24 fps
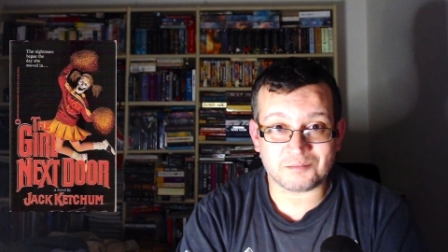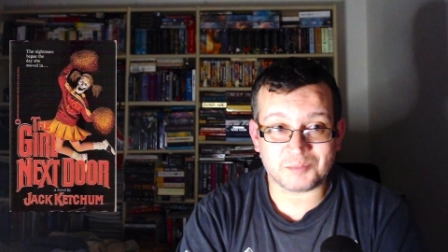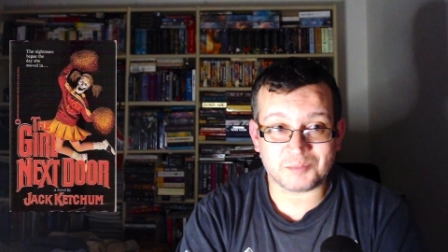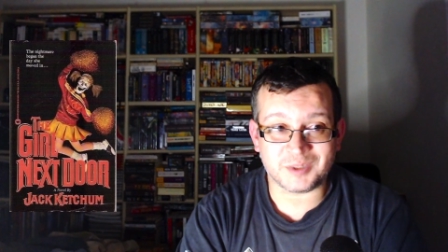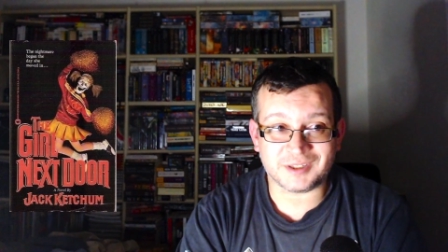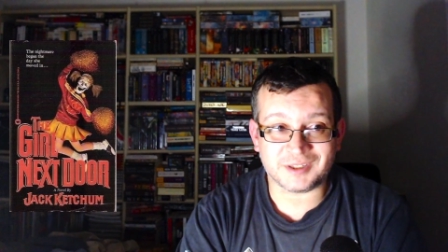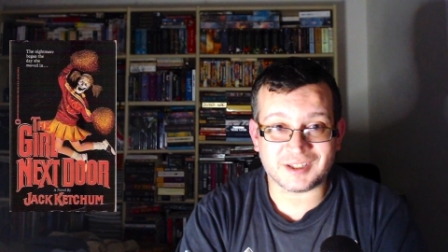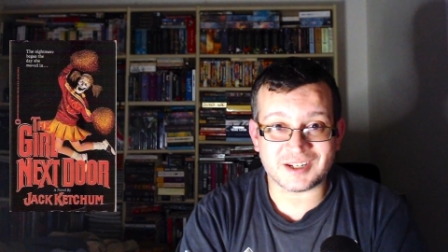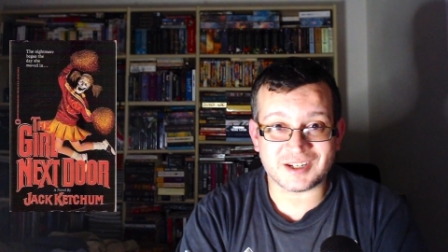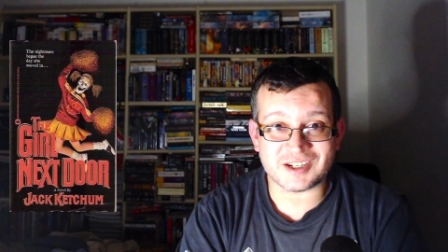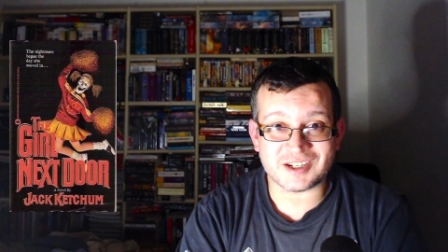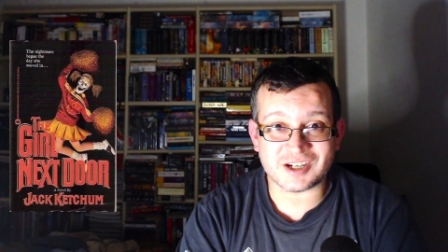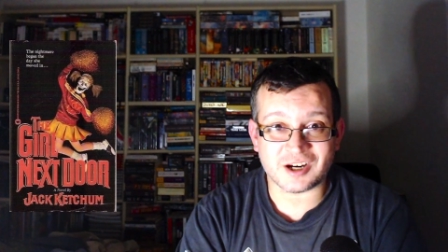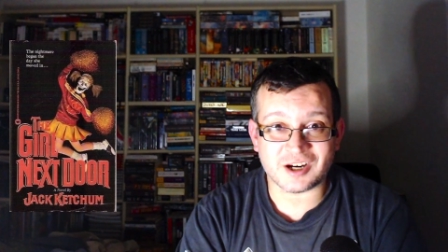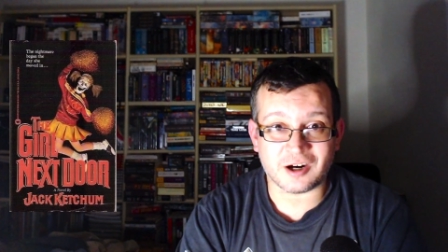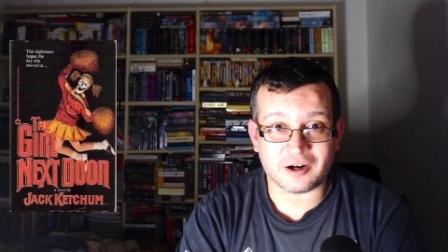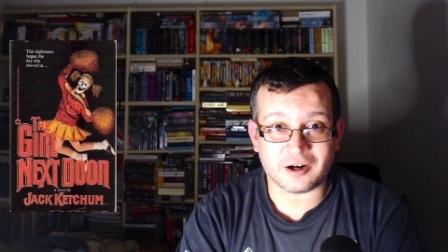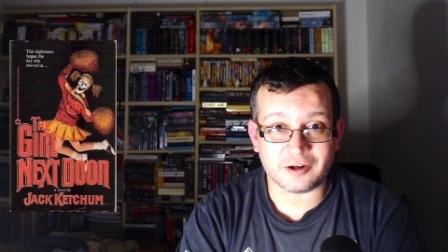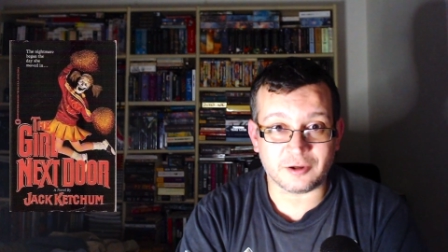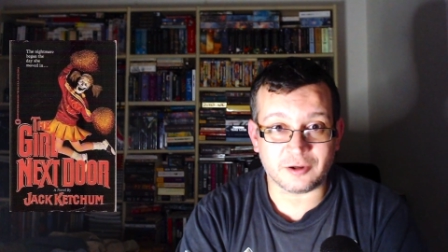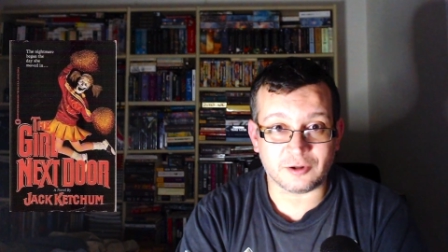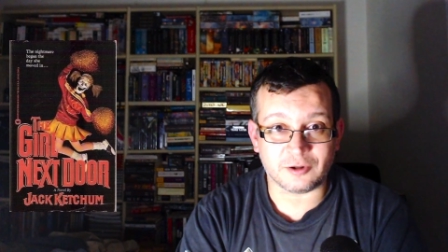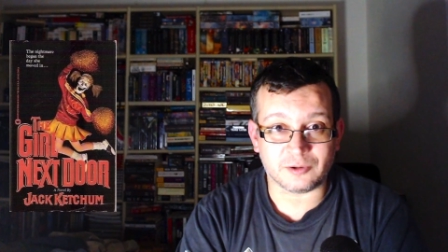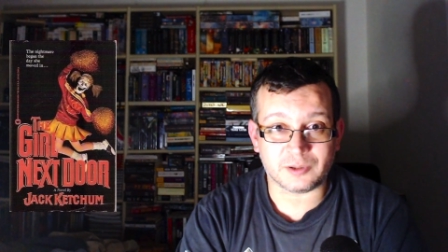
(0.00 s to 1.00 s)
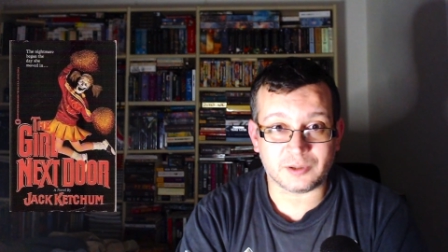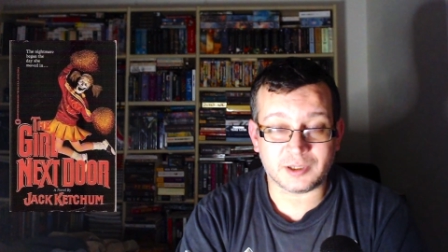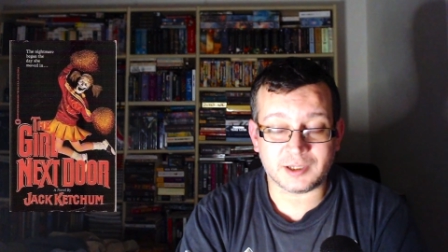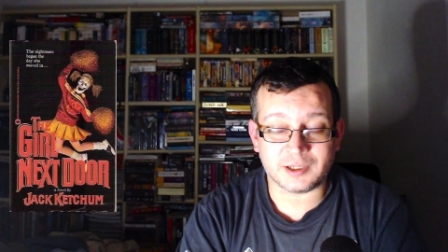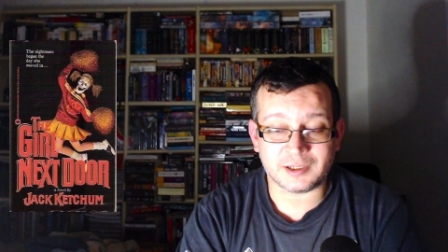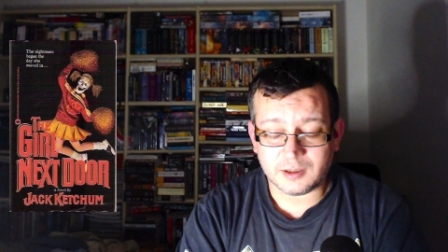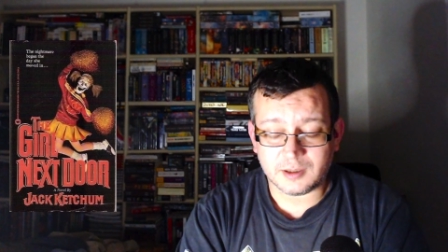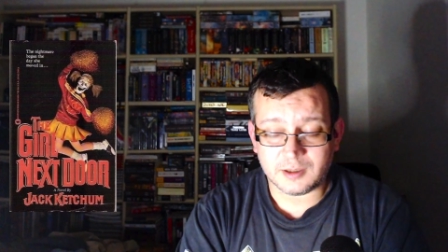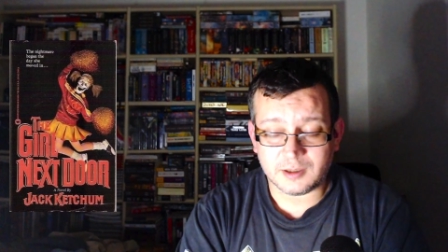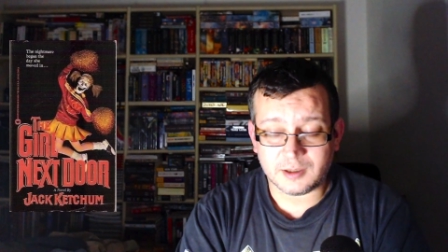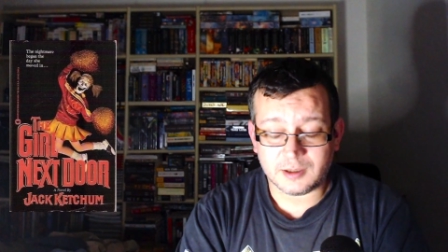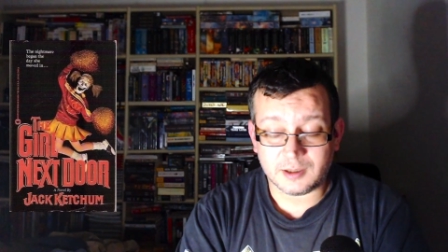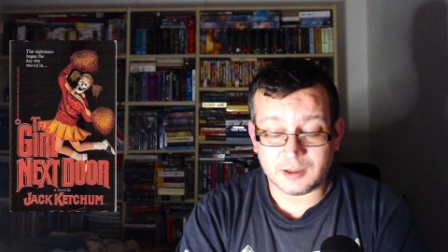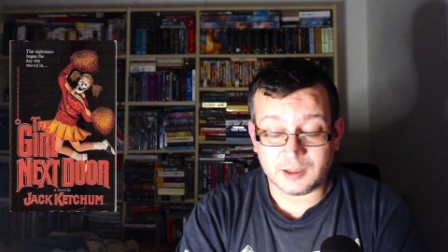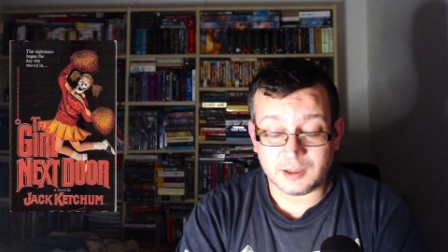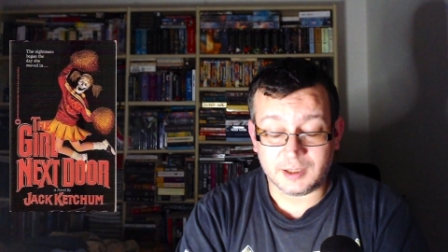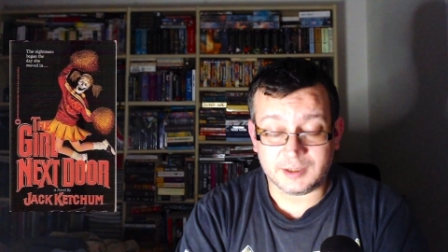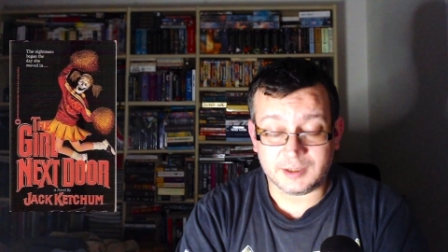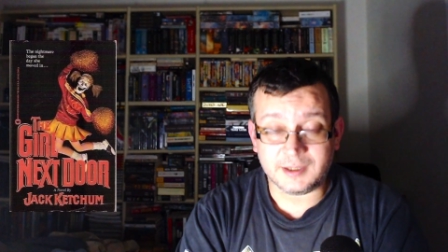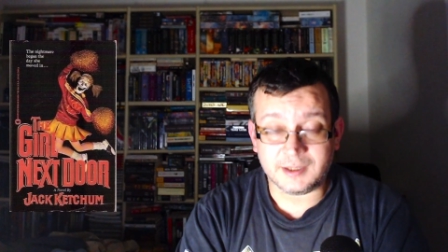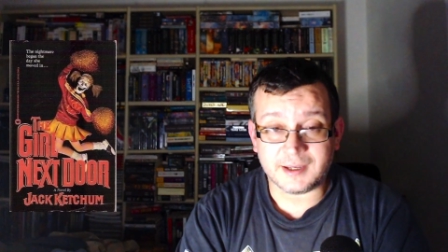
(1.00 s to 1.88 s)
it can scar you and it